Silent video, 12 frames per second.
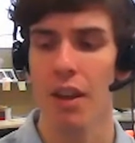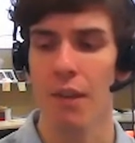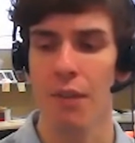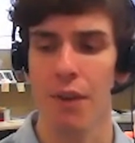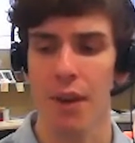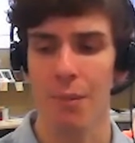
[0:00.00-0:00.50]

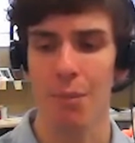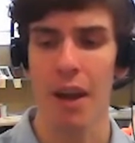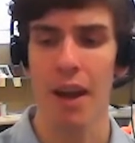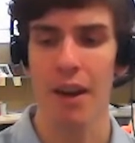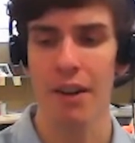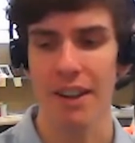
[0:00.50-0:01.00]
if you're
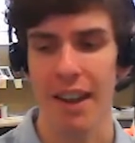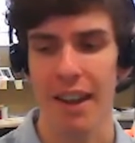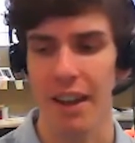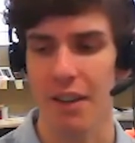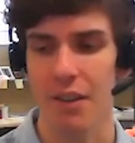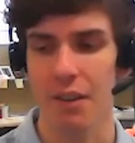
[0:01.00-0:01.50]
comparing
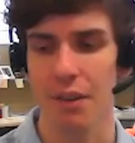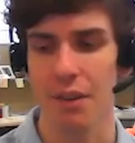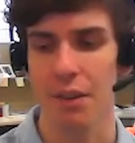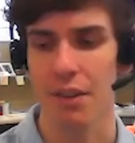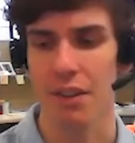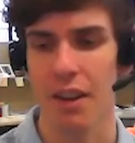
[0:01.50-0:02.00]
that to
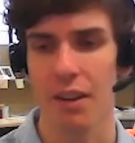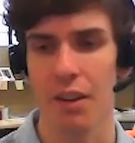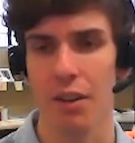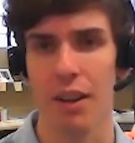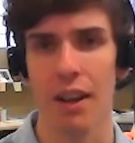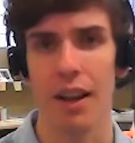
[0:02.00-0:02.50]
something
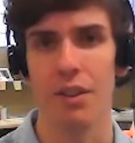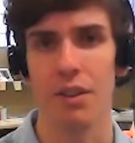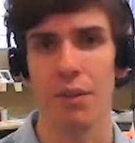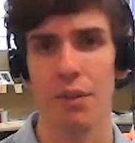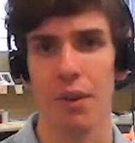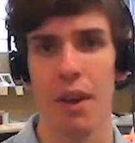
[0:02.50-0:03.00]
along the lines of
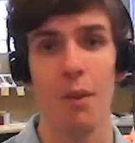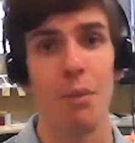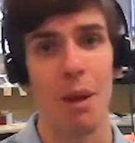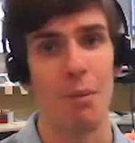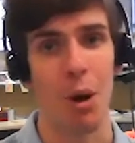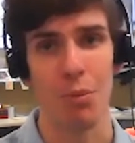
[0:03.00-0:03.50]

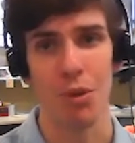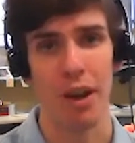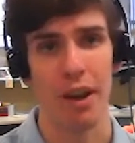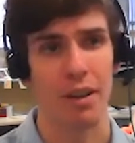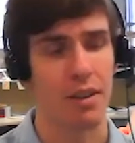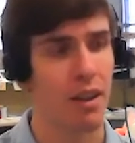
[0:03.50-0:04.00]
BIM Object